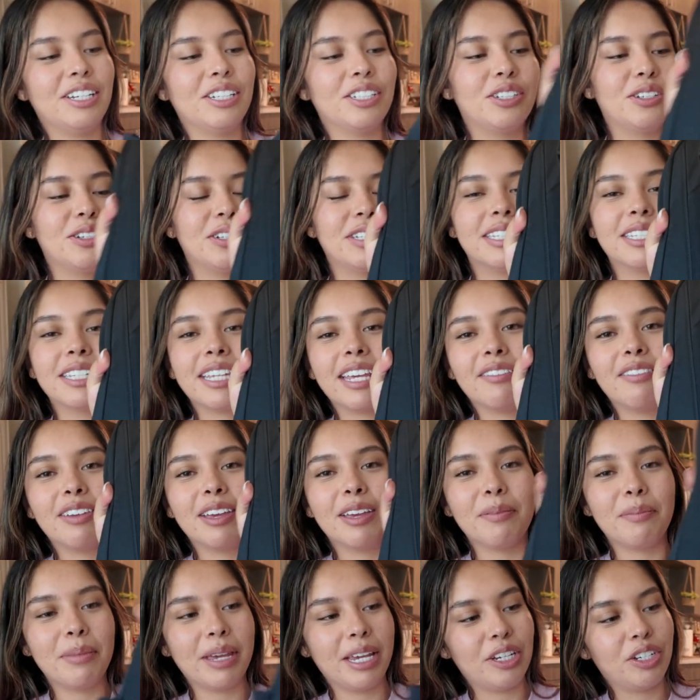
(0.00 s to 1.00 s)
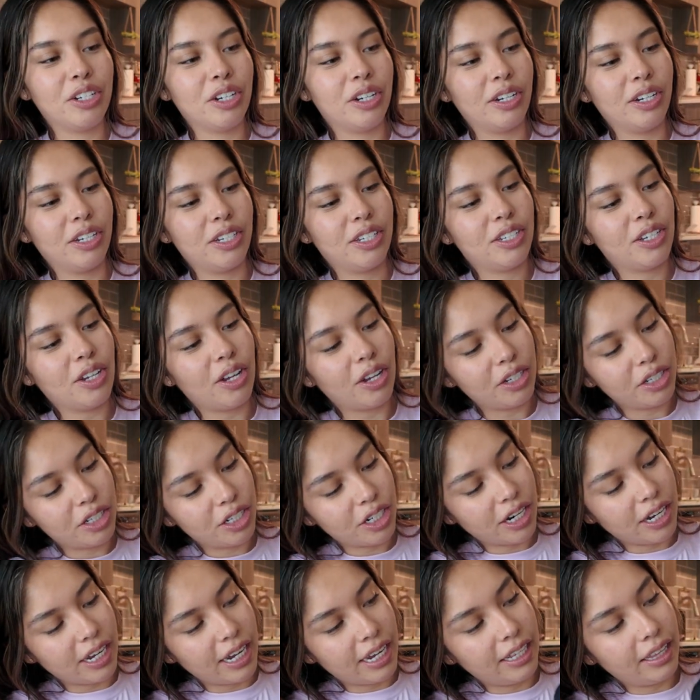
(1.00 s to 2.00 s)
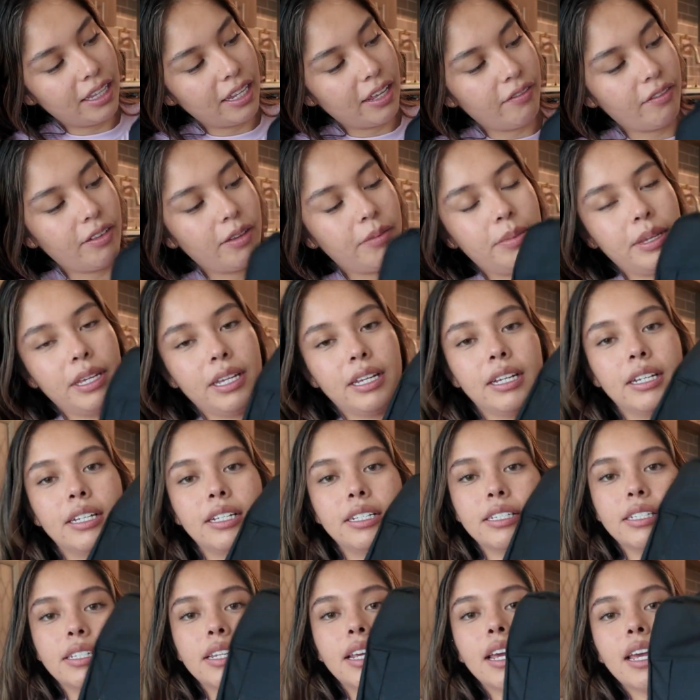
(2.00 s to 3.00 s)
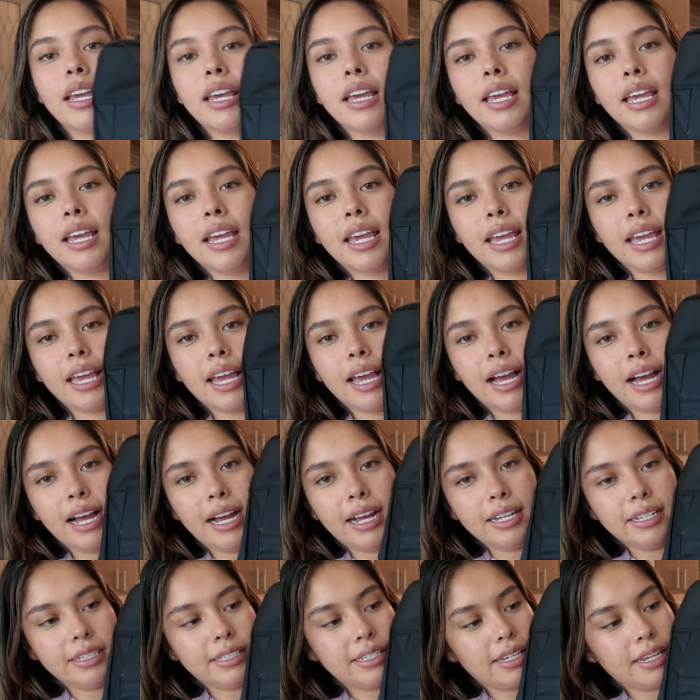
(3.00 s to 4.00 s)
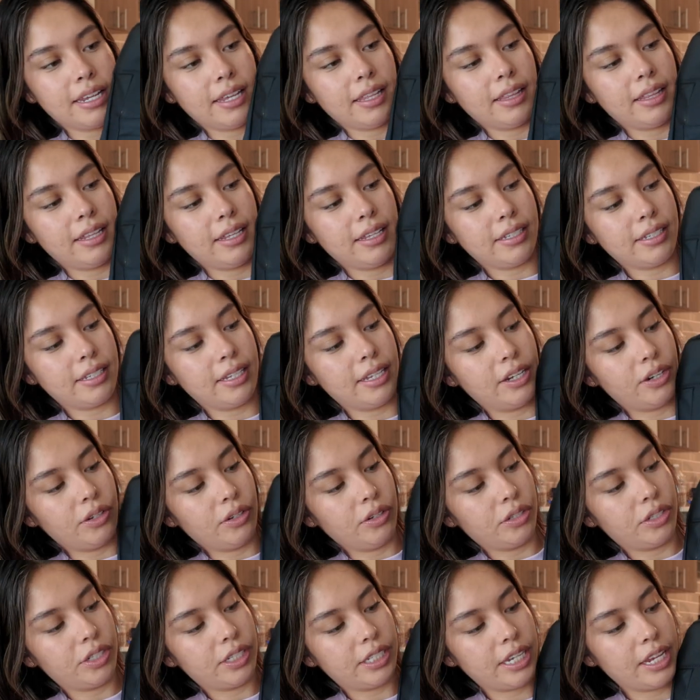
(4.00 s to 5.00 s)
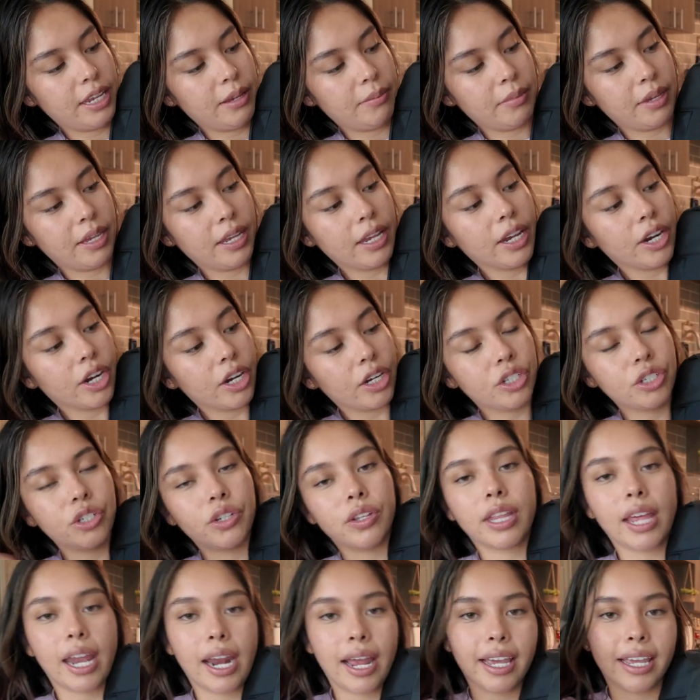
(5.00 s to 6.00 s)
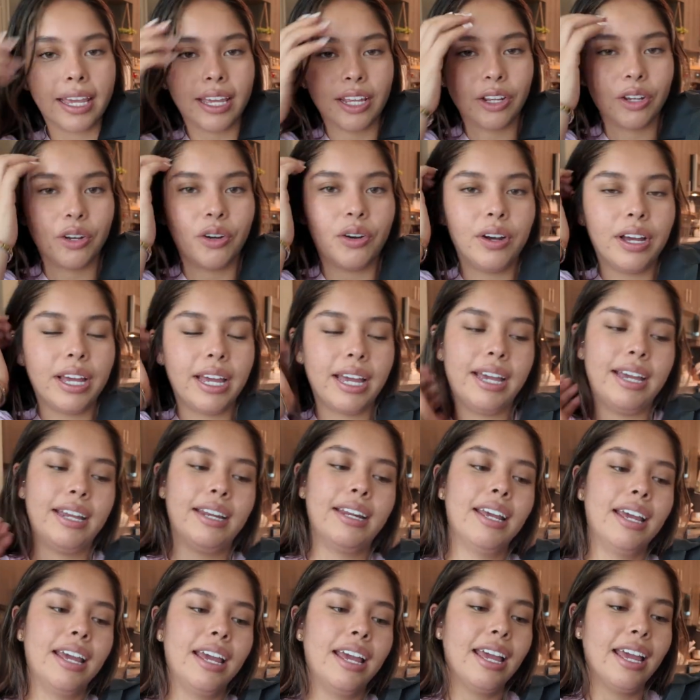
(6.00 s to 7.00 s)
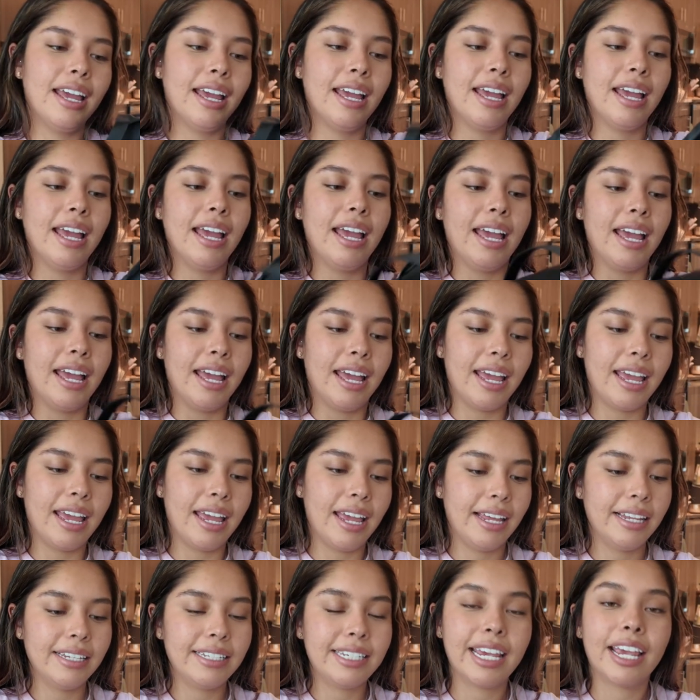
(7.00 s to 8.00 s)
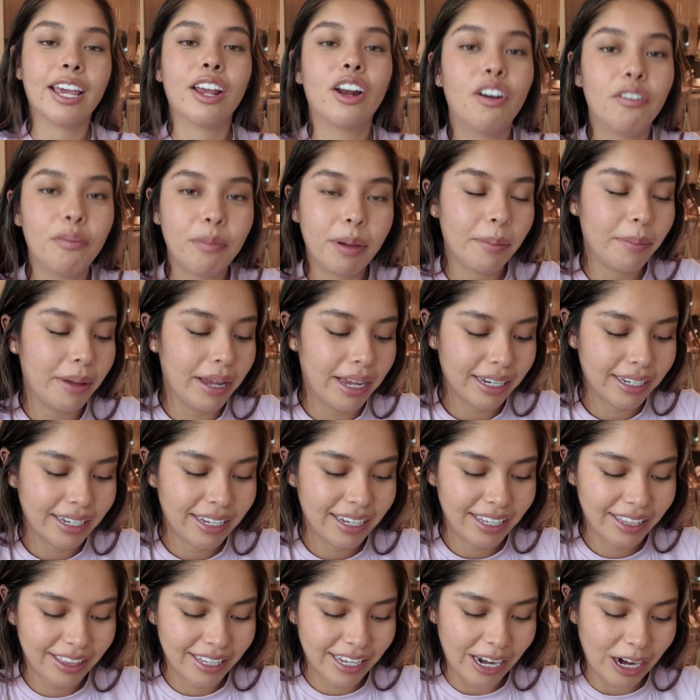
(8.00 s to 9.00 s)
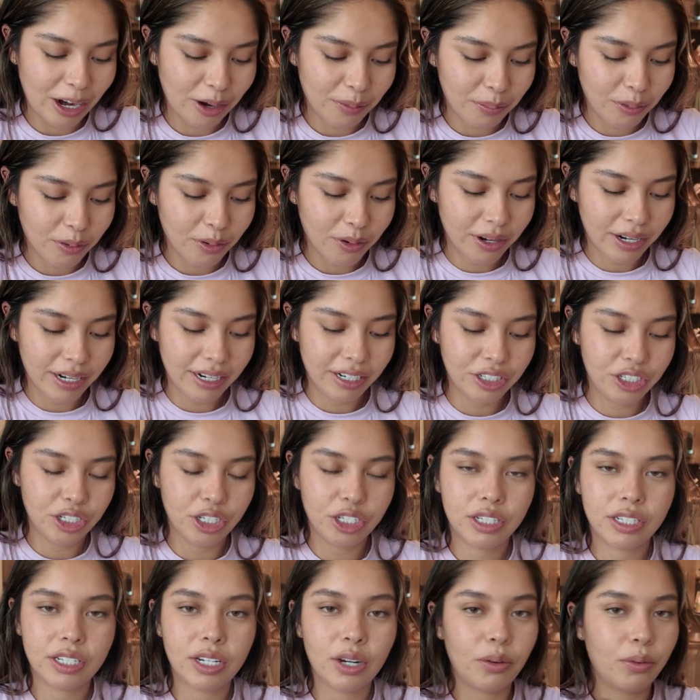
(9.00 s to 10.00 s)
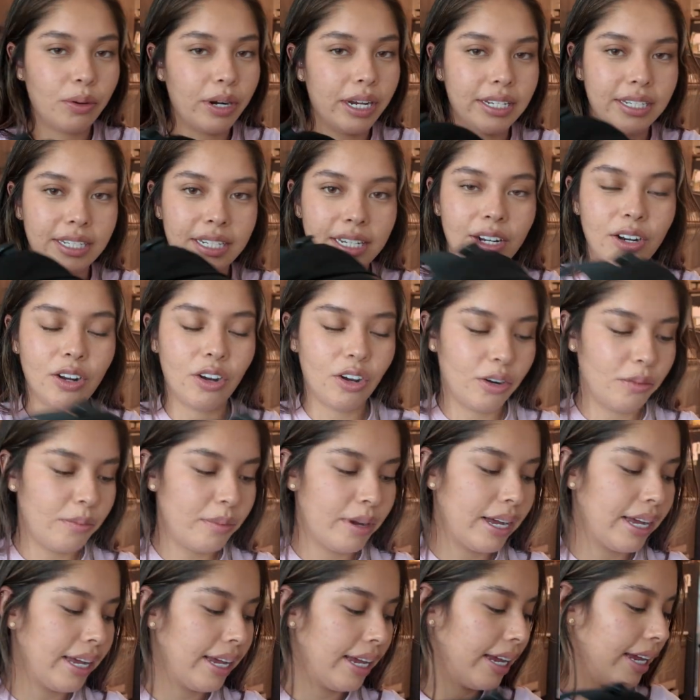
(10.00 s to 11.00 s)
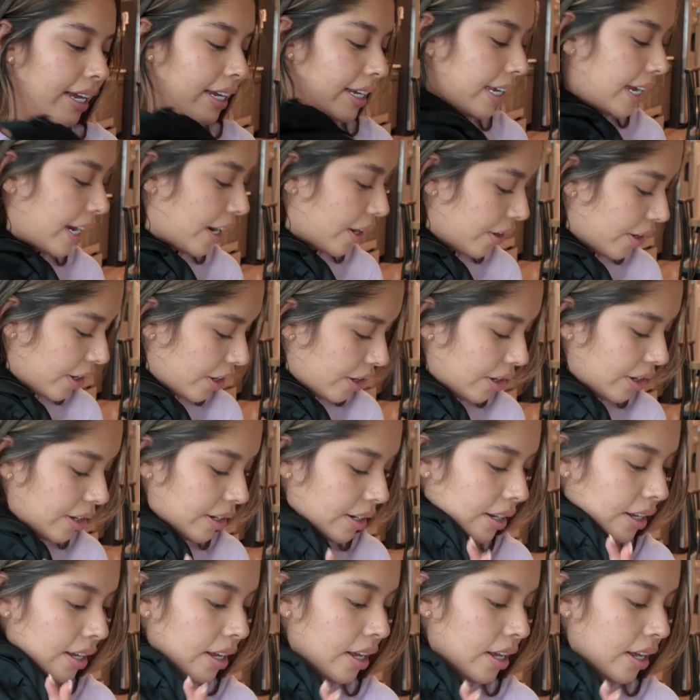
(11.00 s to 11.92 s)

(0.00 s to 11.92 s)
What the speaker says: So it's giving major nostalgia. I love it because it has this little seam here so that I can go ahead and take it off my back in the airport and just rest it on my carry-on.